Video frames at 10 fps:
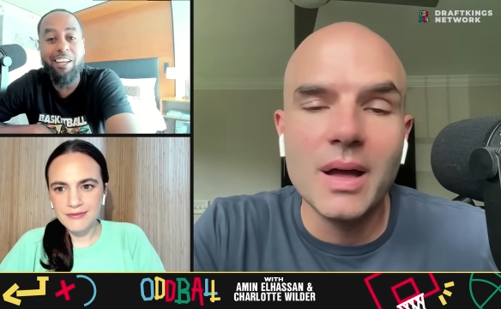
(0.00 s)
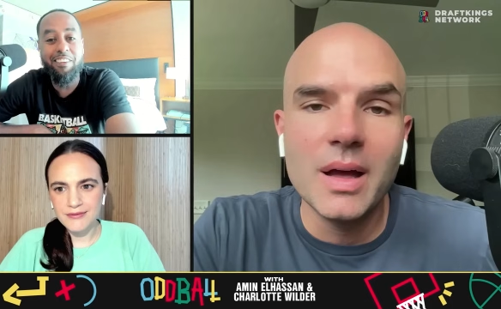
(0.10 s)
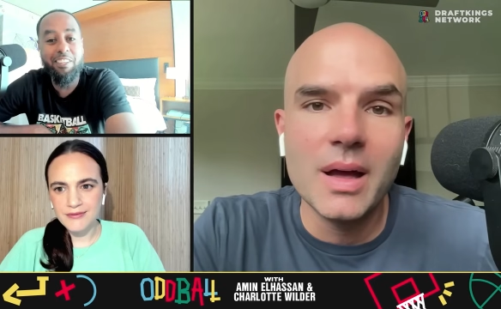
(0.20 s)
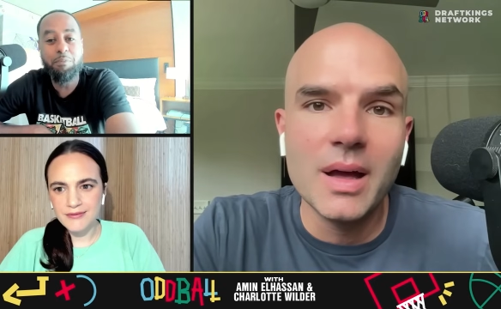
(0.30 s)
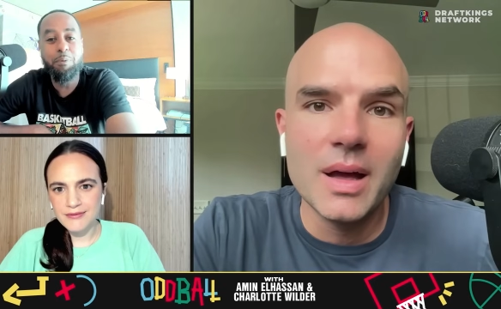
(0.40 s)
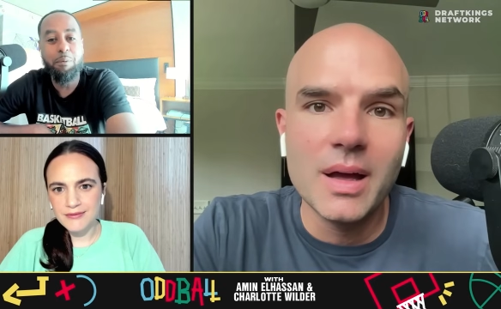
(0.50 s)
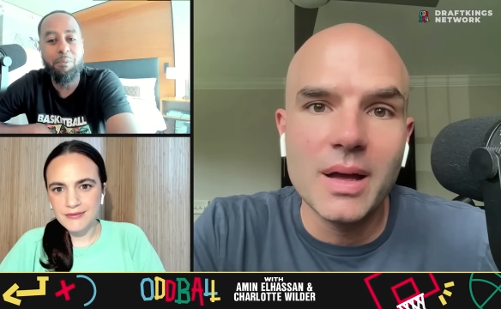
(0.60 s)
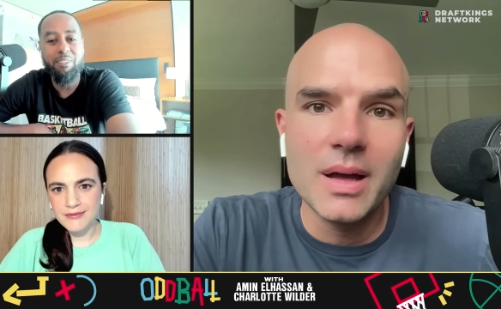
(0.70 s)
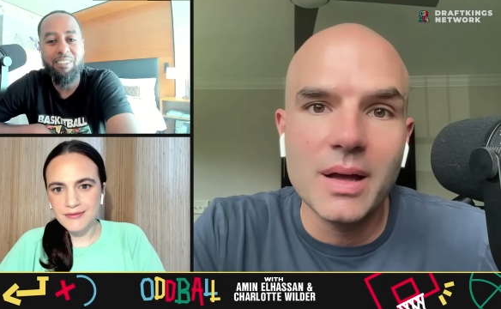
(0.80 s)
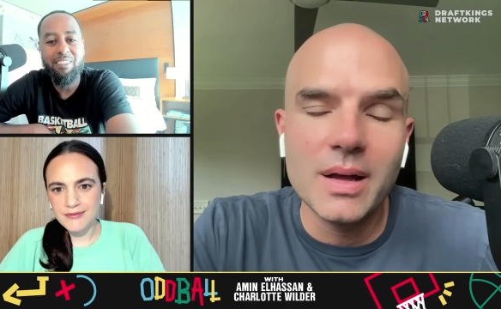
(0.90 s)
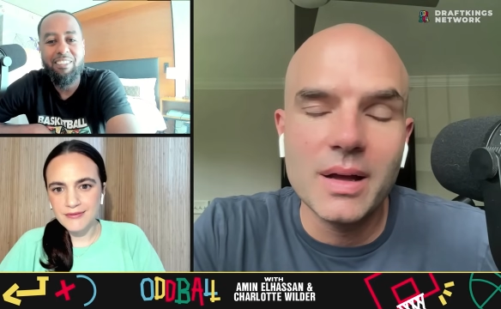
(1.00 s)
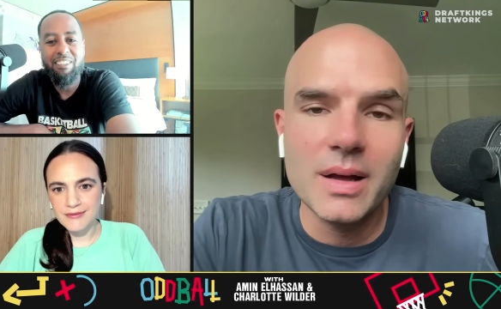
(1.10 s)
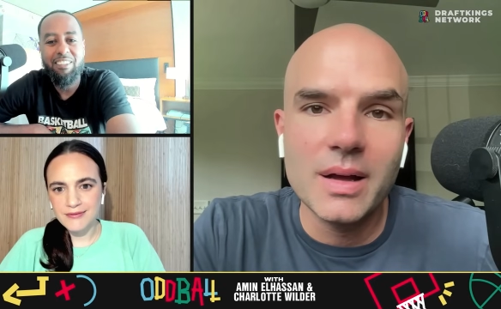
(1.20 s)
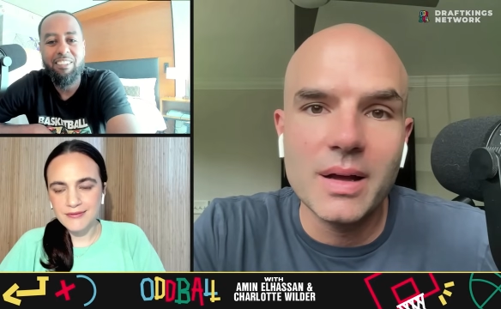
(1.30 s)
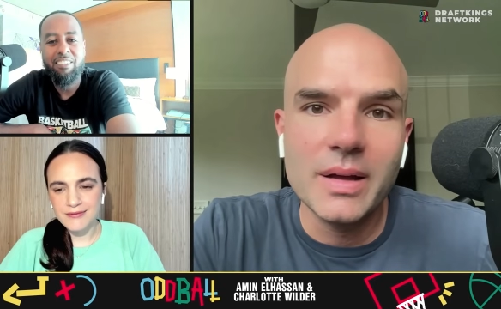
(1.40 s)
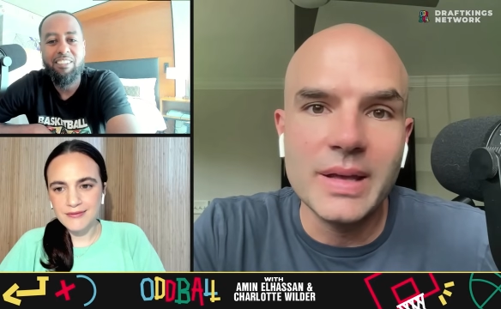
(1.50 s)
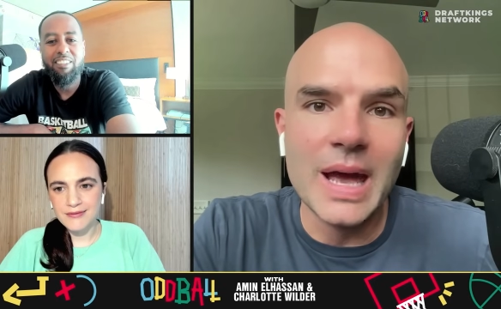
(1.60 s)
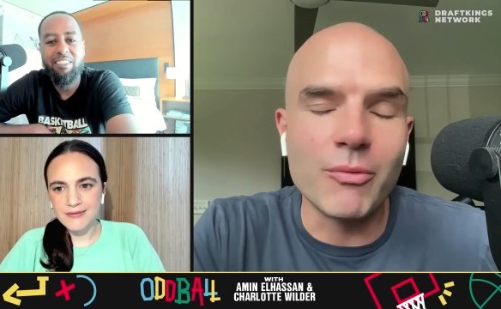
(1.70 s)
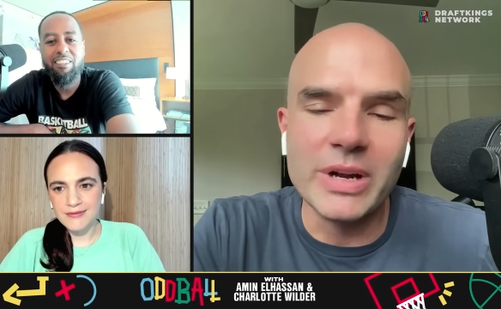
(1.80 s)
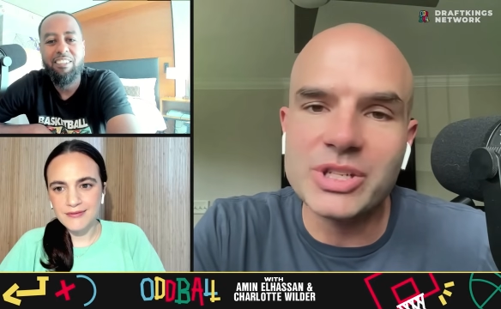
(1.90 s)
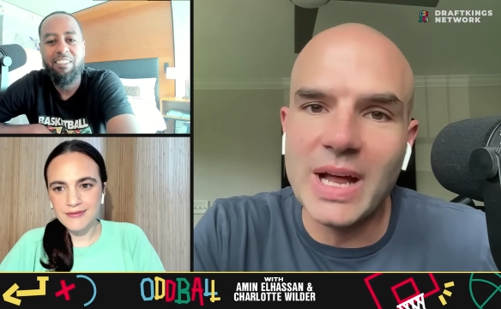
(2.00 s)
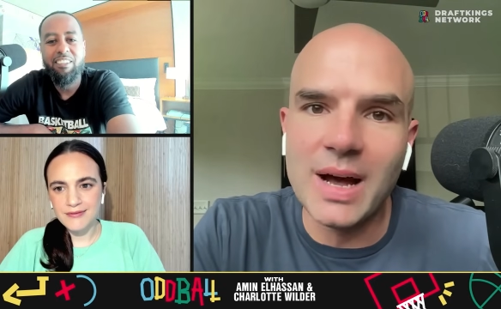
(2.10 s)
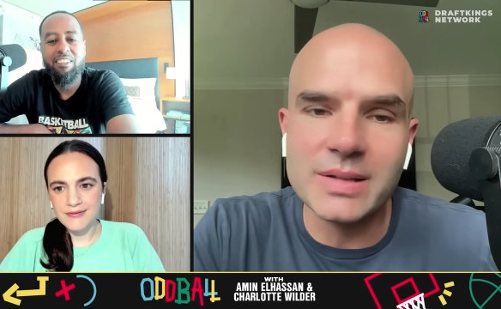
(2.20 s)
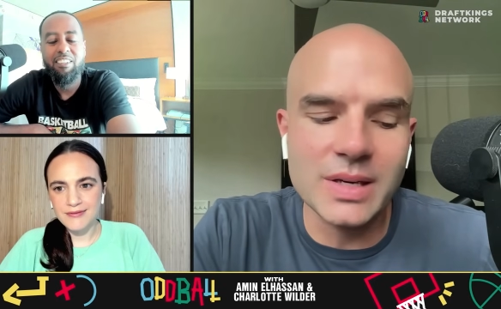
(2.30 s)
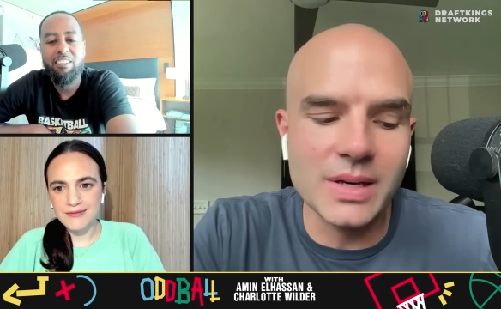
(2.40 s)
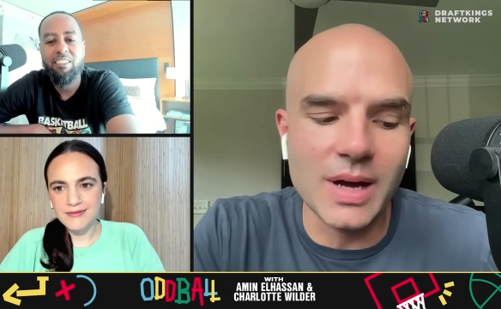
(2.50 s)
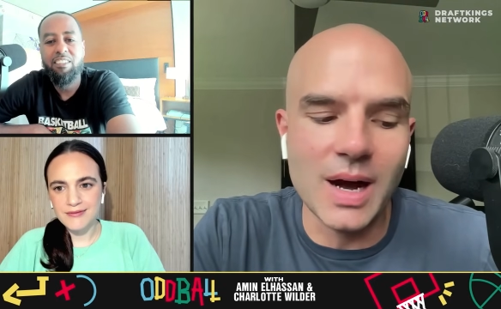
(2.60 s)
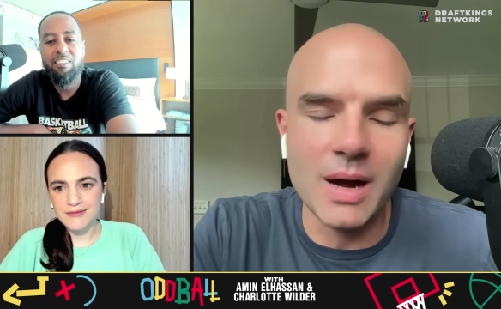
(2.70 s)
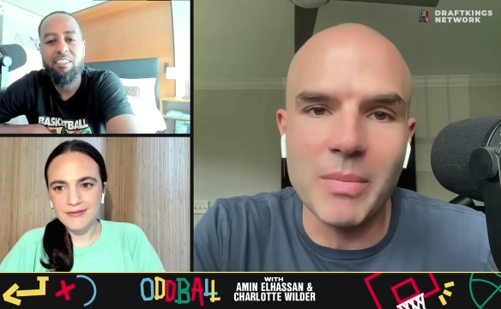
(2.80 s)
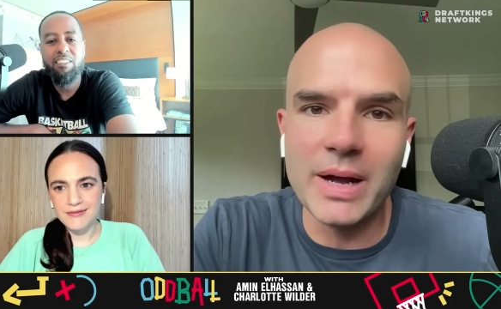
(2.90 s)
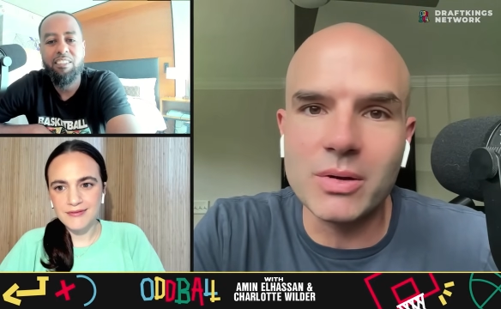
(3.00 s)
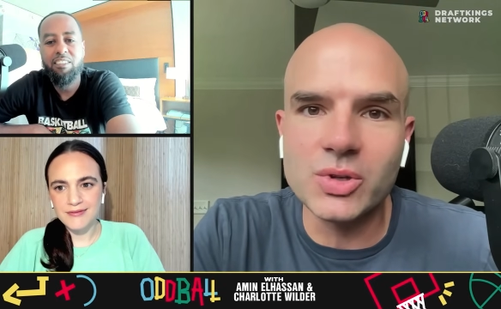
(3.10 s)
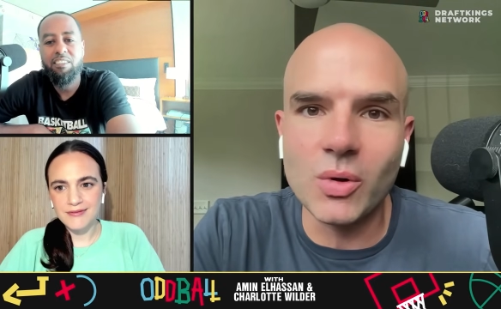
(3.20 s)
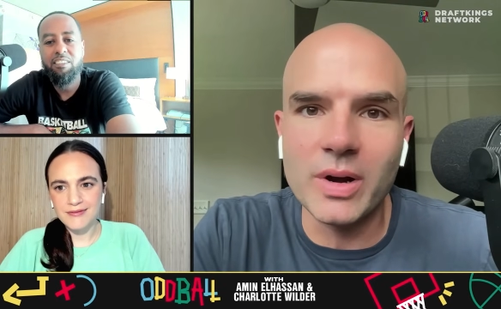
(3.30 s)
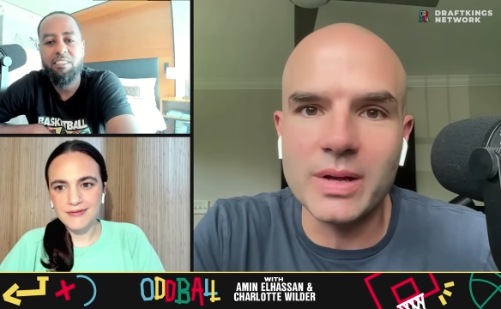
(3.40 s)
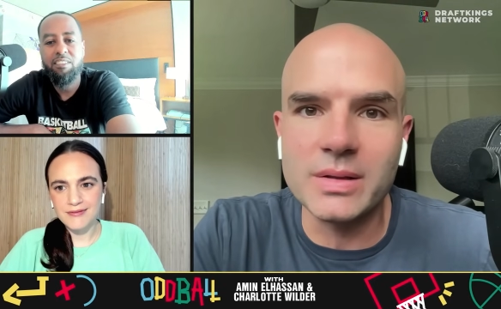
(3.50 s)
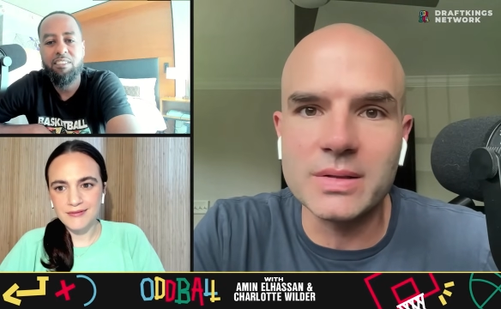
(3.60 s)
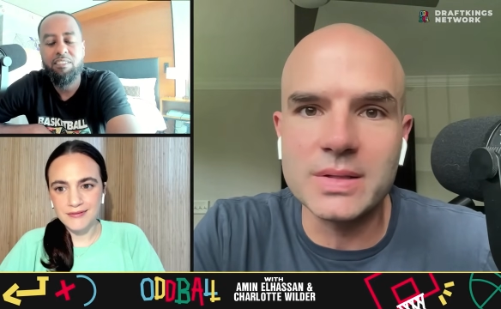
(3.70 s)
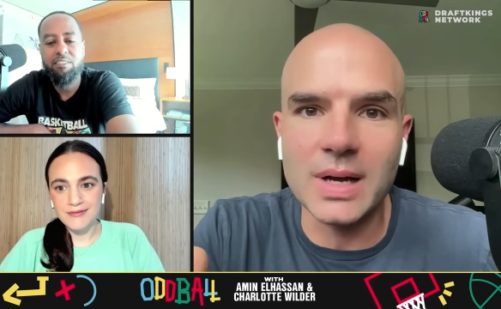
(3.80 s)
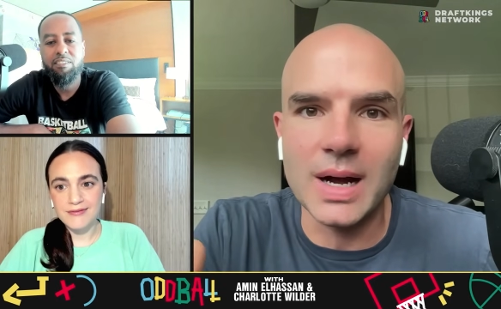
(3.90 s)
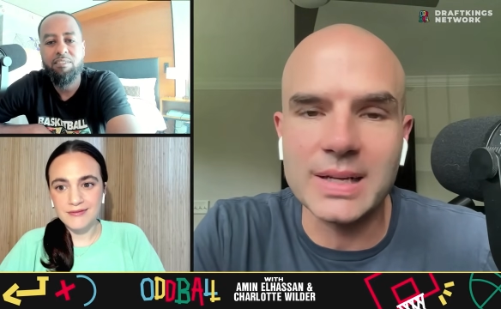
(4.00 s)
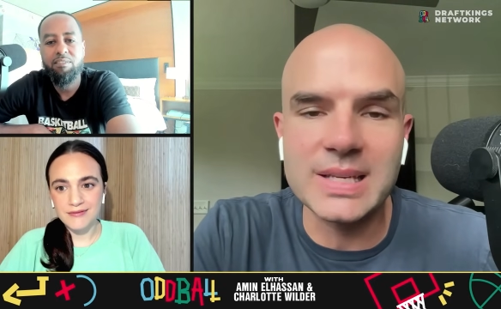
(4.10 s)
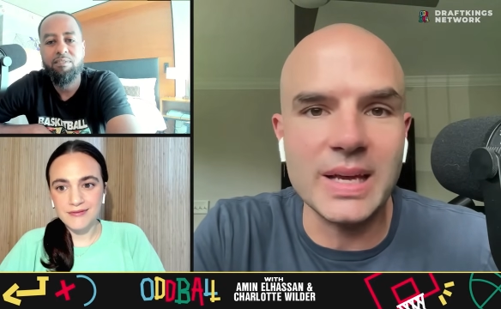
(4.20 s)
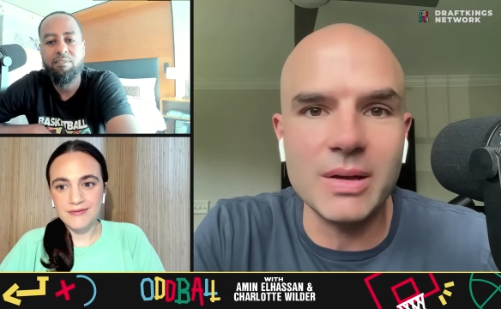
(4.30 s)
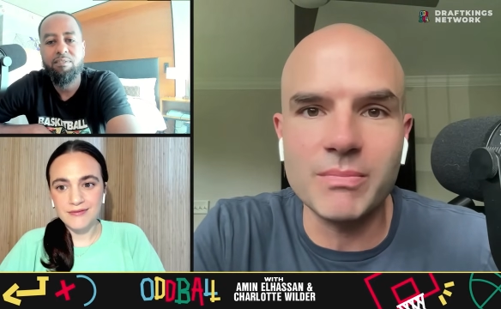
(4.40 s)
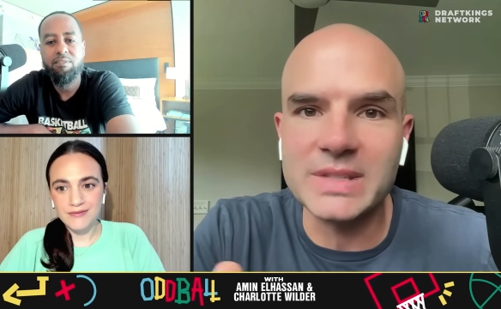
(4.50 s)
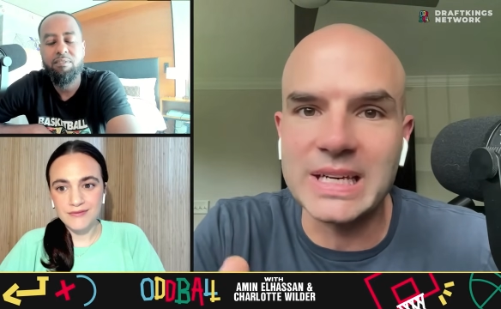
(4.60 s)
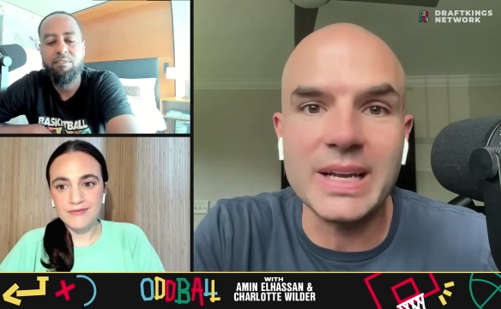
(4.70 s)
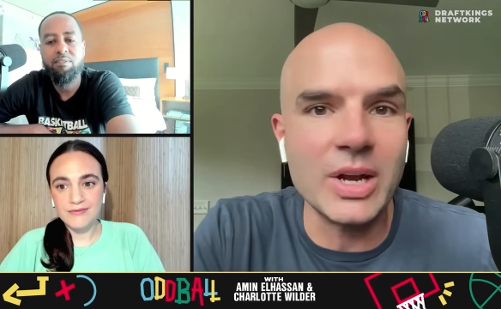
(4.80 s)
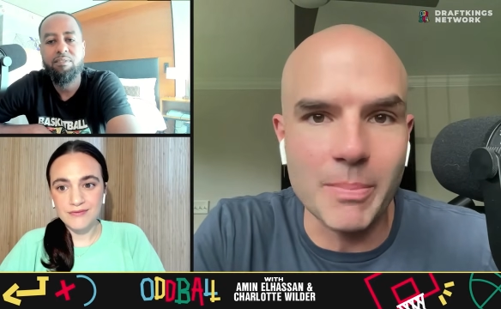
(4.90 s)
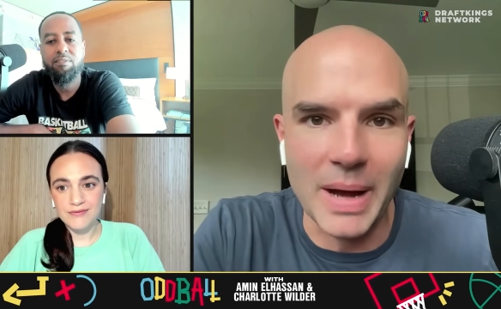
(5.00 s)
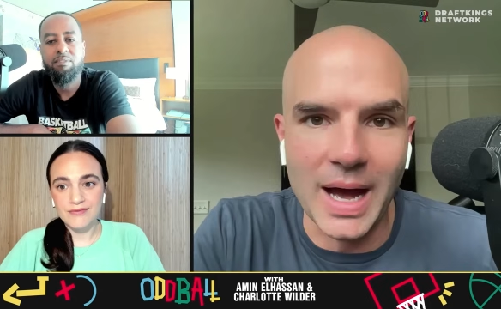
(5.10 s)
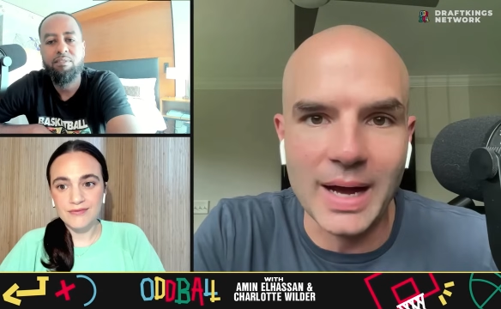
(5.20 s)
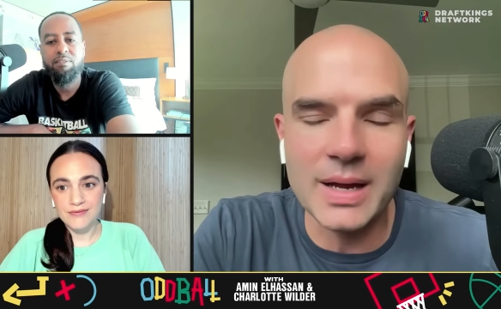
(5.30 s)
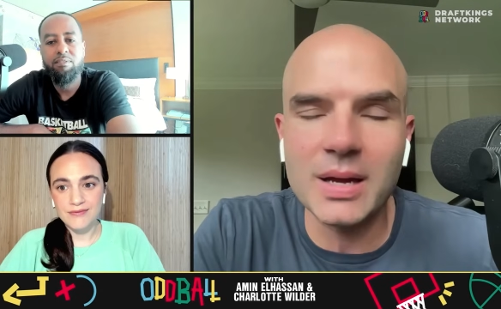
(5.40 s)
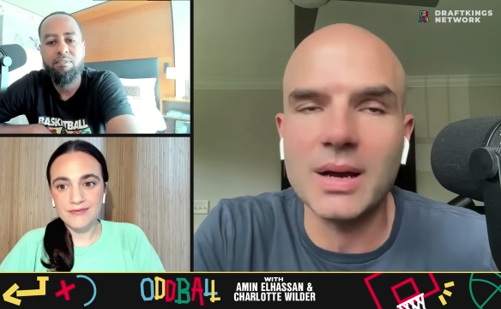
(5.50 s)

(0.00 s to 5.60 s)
Speaker 1: of these people?
Speaker 2: Yeah, reached out to uh, Michael Jordan's uh, team, didn't hear back.